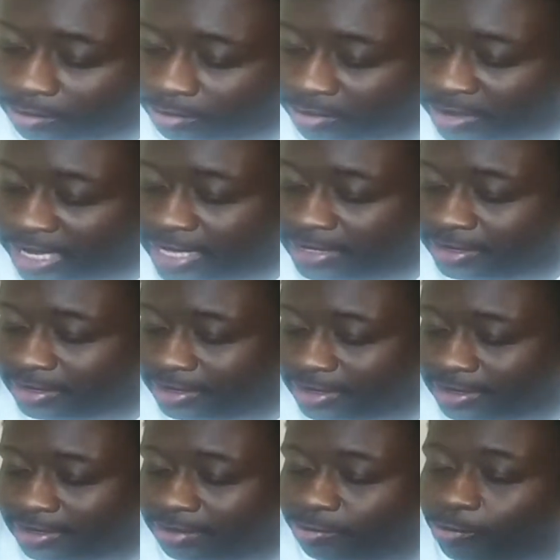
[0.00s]

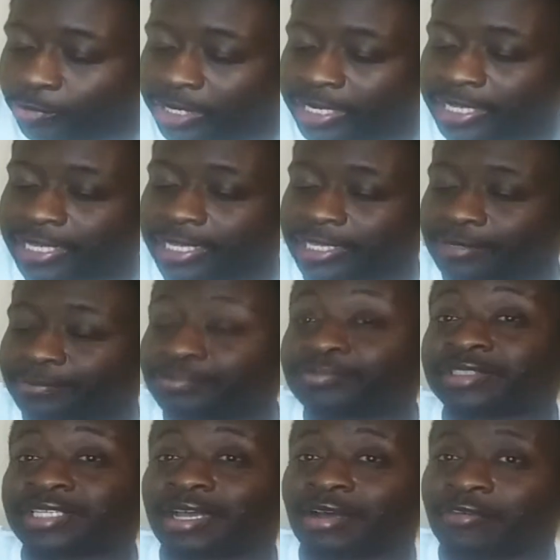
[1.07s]
that's when it get
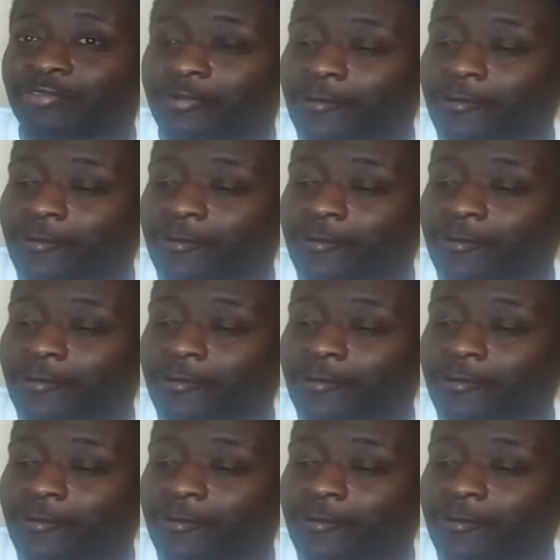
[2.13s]
tough.